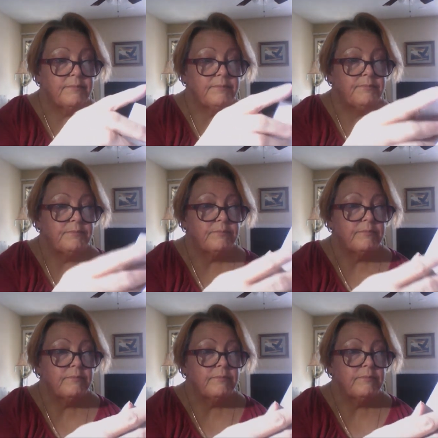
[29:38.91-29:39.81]

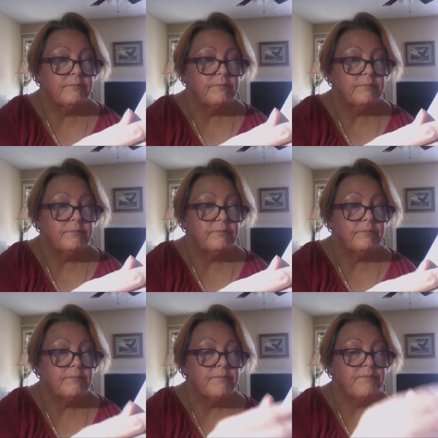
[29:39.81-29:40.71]

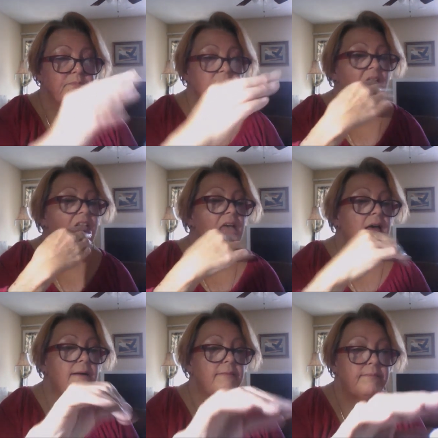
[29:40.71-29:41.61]

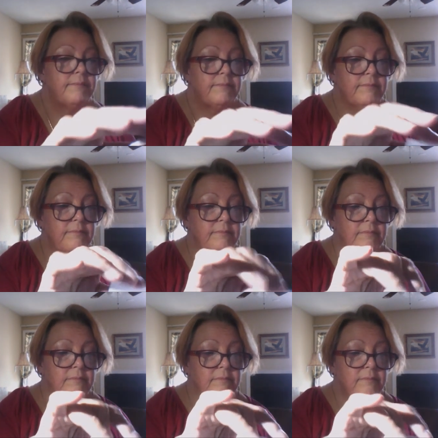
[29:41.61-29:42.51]

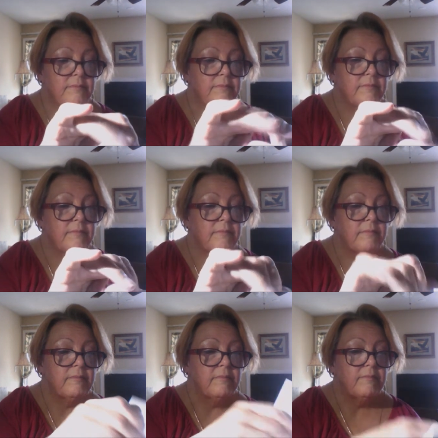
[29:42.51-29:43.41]

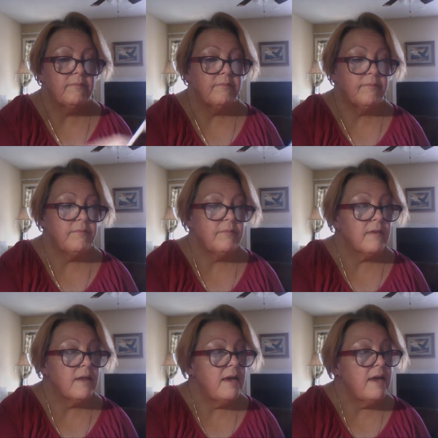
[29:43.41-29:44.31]

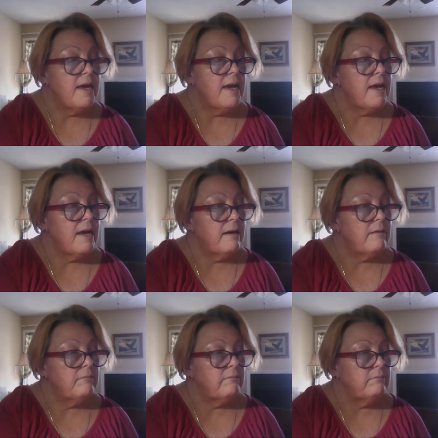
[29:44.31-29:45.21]

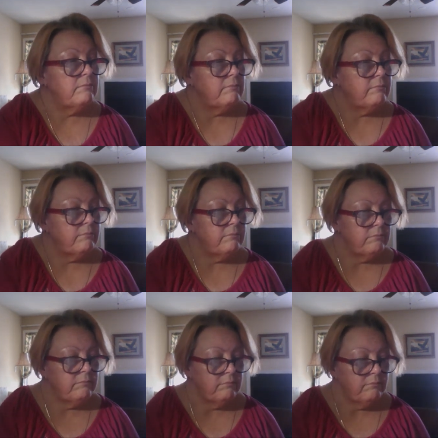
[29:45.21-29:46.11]

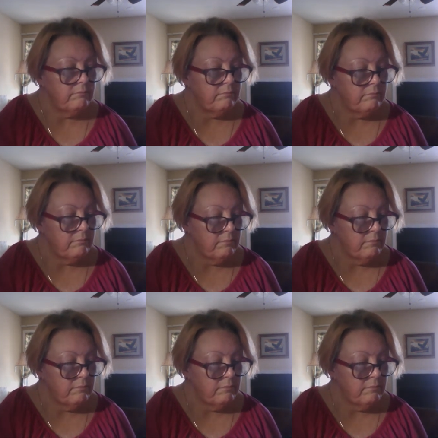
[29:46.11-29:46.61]
Nothing is said.